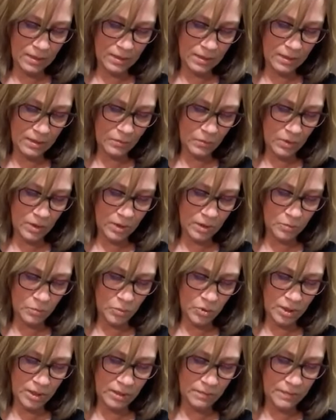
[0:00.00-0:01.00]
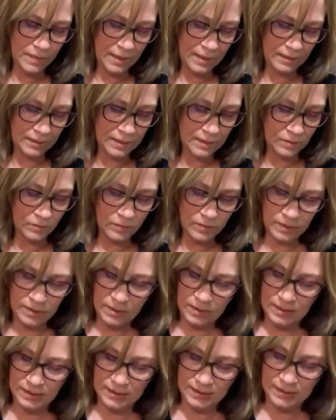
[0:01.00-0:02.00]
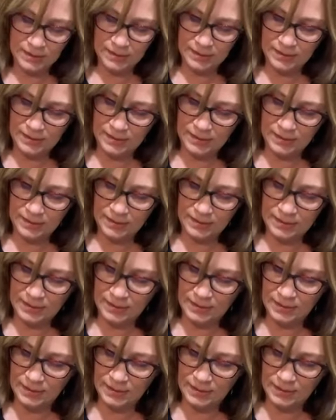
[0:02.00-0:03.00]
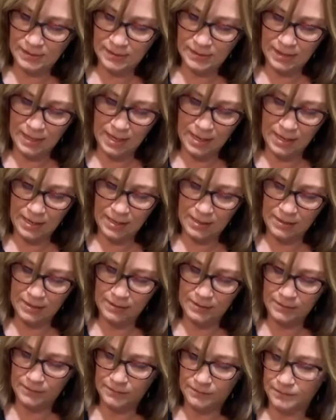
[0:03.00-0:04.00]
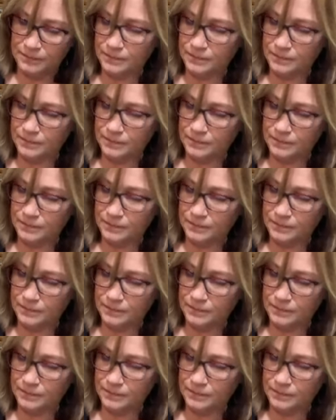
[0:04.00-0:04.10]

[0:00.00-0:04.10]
And then we're gonna bring it back down this side.